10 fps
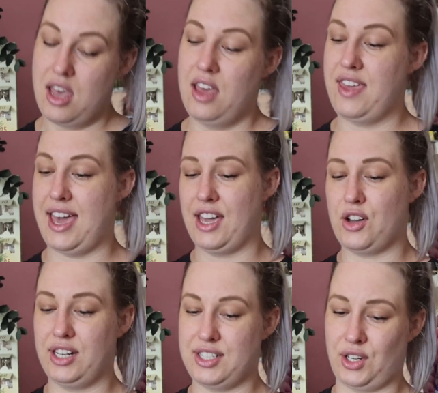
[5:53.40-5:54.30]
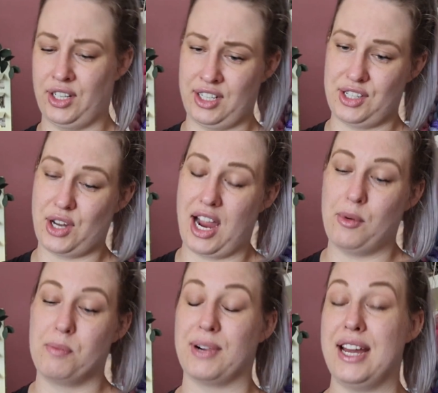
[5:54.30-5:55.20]
The aircon is on, so I
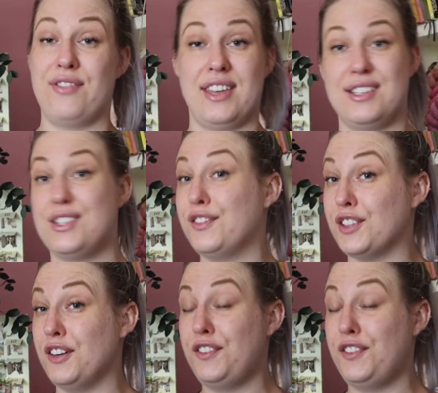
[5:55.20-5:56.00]
will brave this for a